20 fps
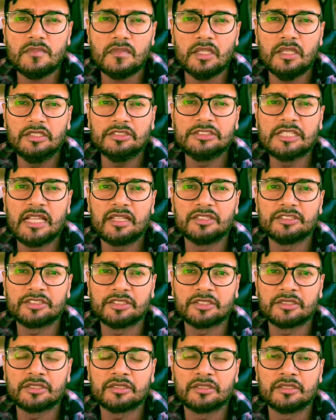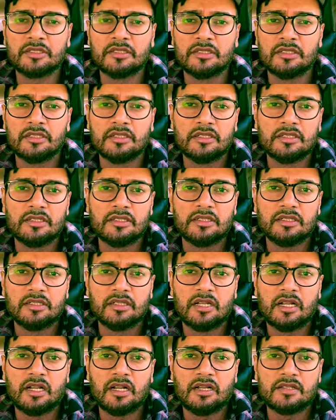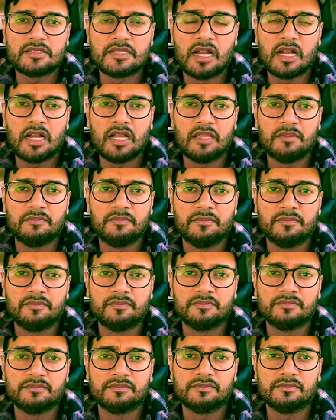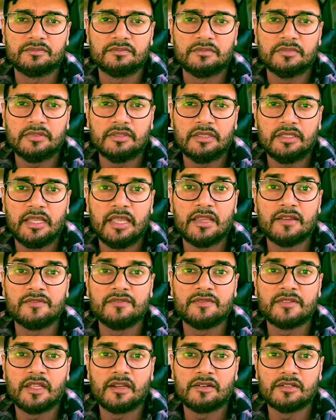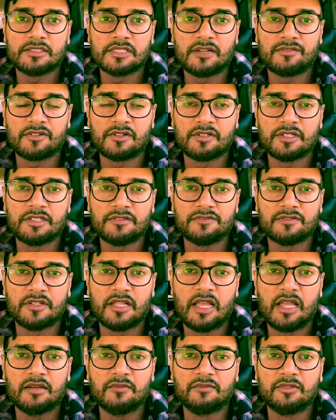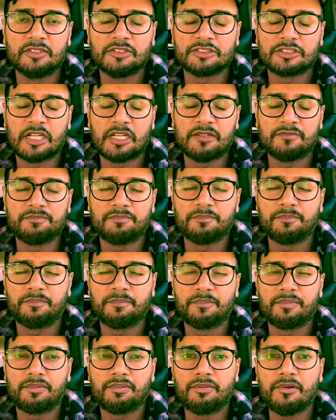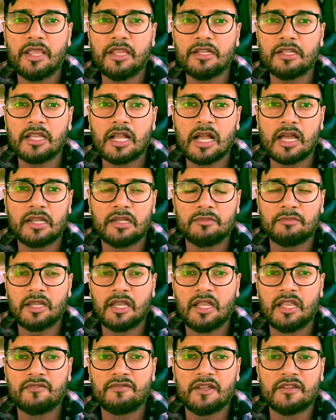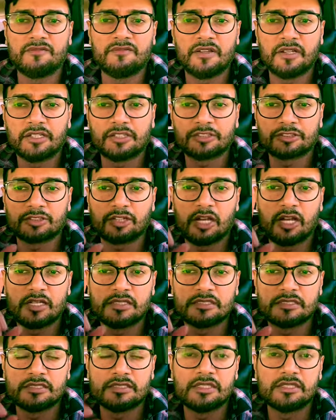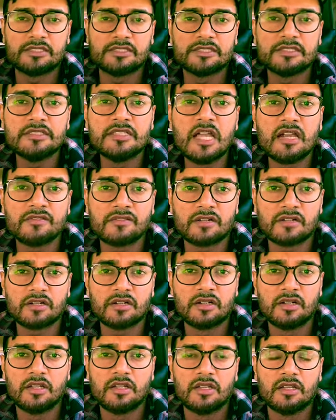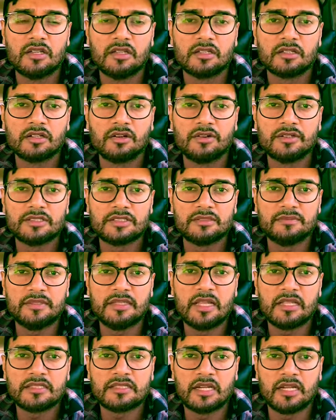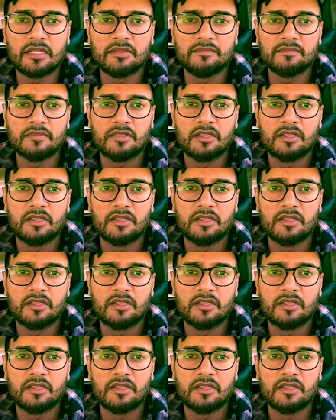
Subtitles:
challenging time if there's ever a need for that, which I pray to God and I have my fingers crossed that there's never going to be that time.